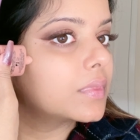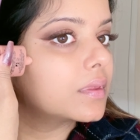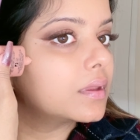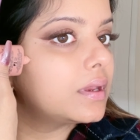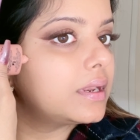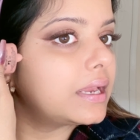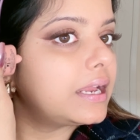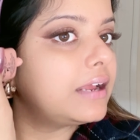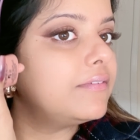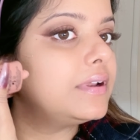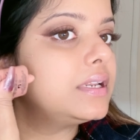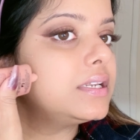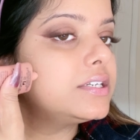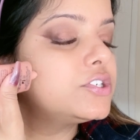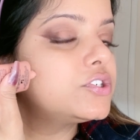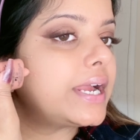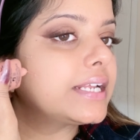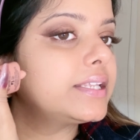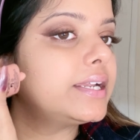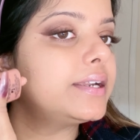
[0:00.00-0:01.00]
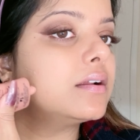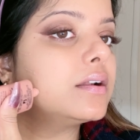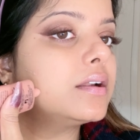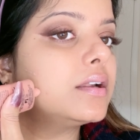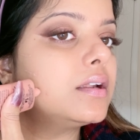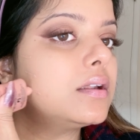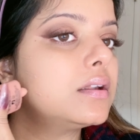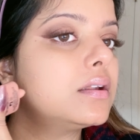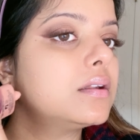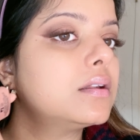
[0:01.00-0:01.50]
And I will drag that
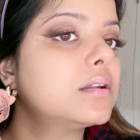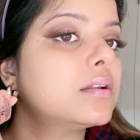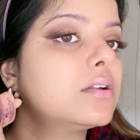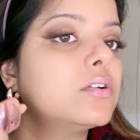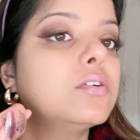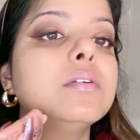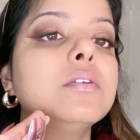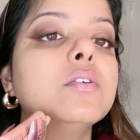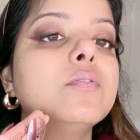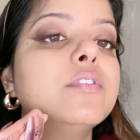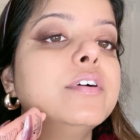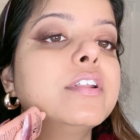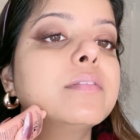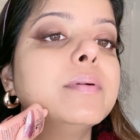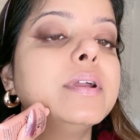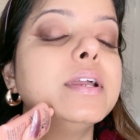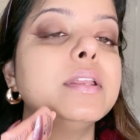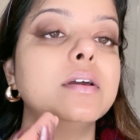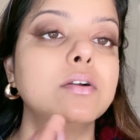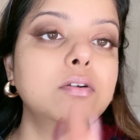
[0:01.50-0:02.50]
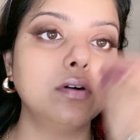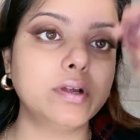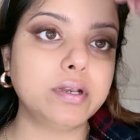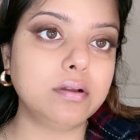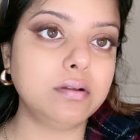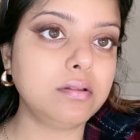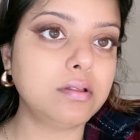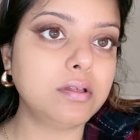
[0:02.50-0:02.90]
towards my inner corner